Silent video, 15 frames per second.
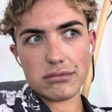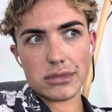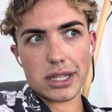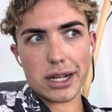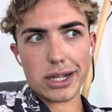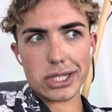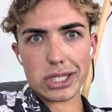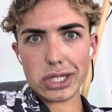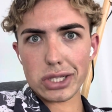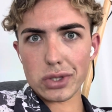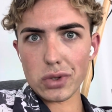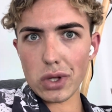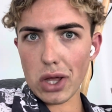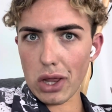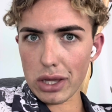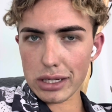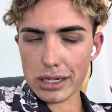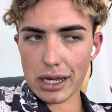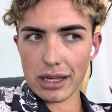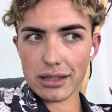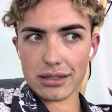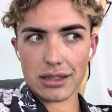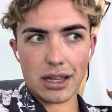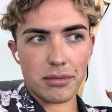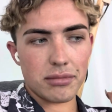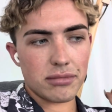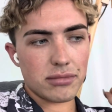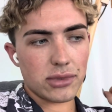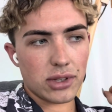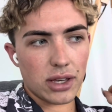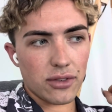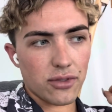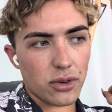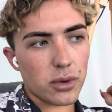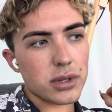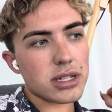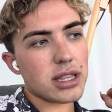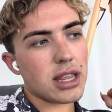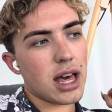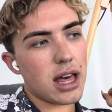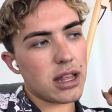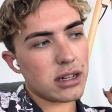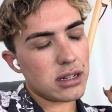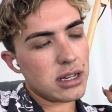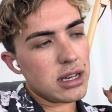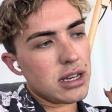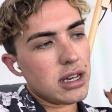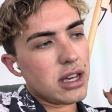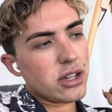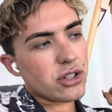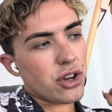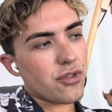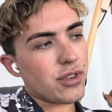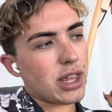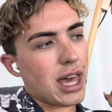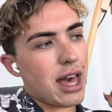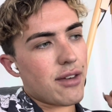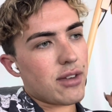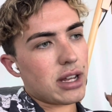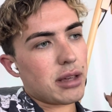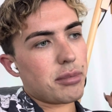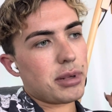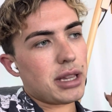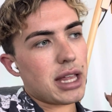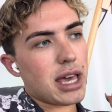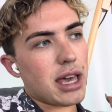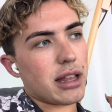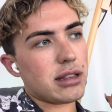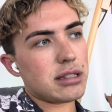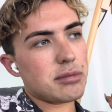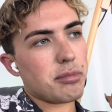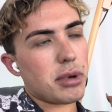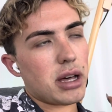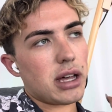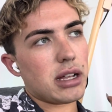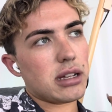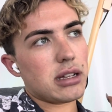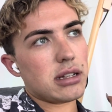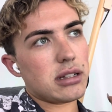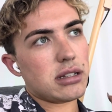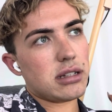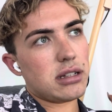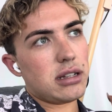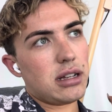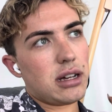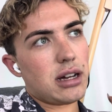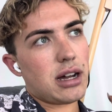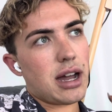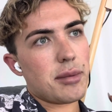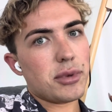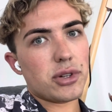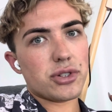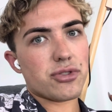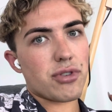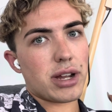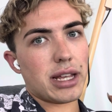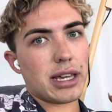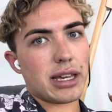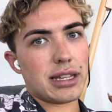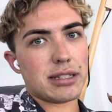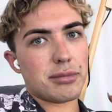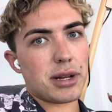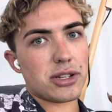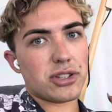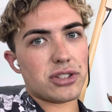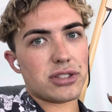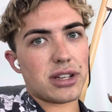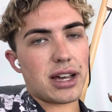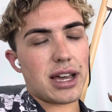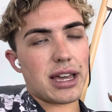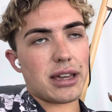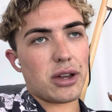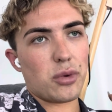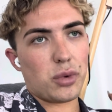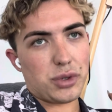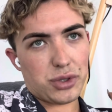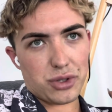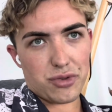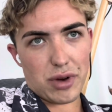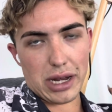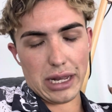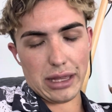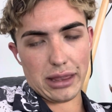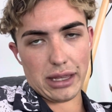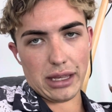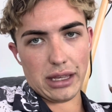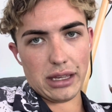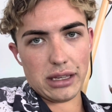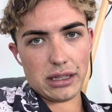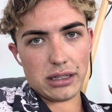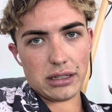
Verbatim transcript: That's the school holidays. I'm looking forward to that. Don't really have any plans, but I'm not dreading it as much as I was dreading the